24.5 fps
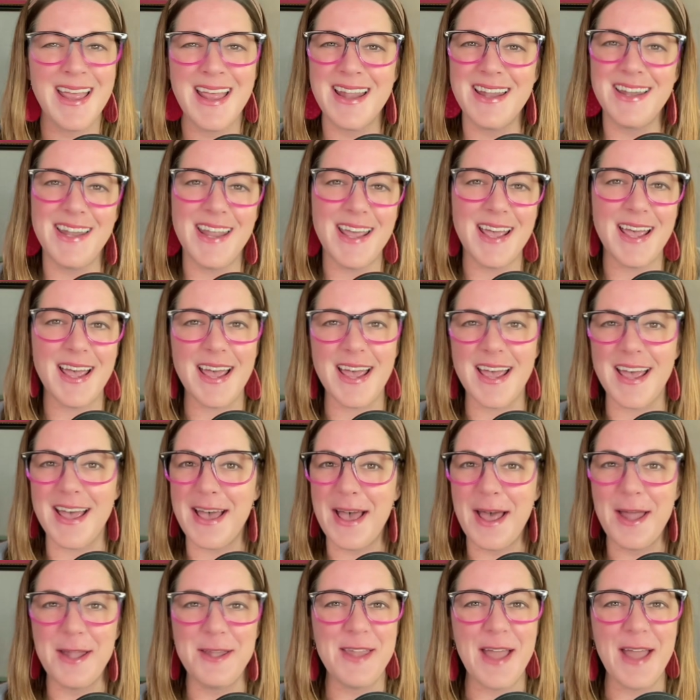Nah,
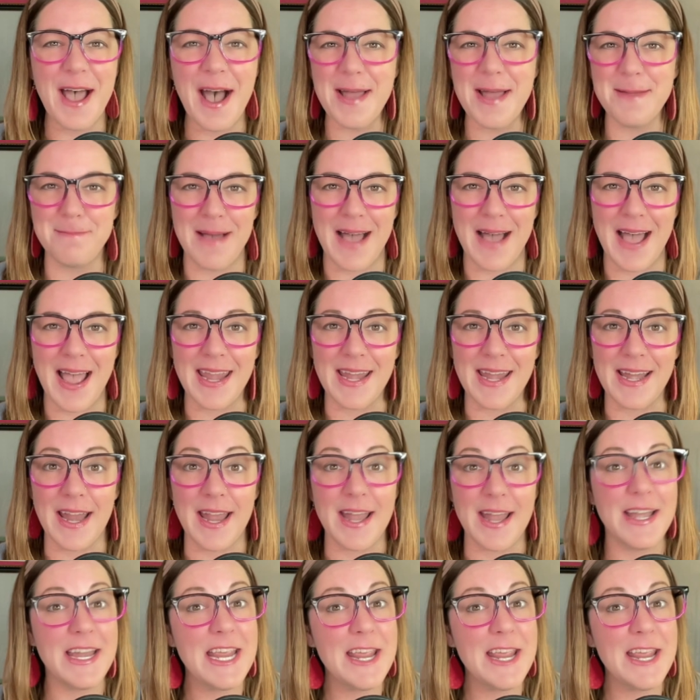not buying it.